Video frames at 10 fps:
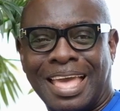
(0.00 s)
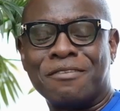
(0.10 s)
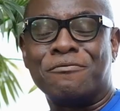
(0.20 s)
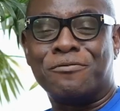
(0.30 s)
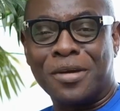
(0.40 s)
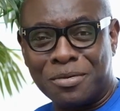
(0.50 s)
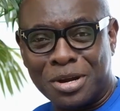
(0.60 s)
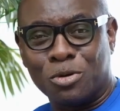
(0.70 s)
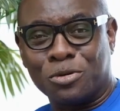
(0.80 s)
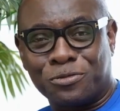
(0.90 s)
a
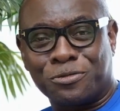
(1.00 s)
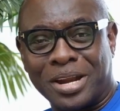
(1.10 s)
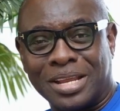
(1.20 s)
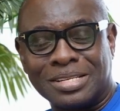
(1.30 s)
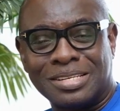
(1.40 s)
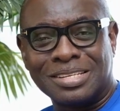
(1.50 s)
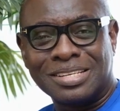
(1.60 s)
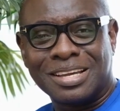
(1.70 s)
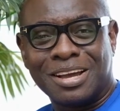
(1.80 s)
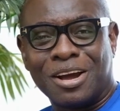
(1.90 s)
very good friend
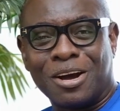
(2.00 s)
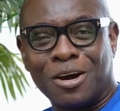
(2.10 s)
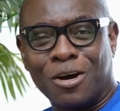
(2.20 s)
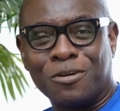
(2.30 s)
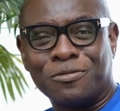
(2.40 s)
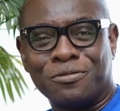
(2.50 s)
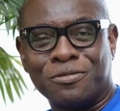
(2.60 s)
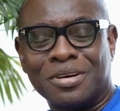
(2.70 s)
of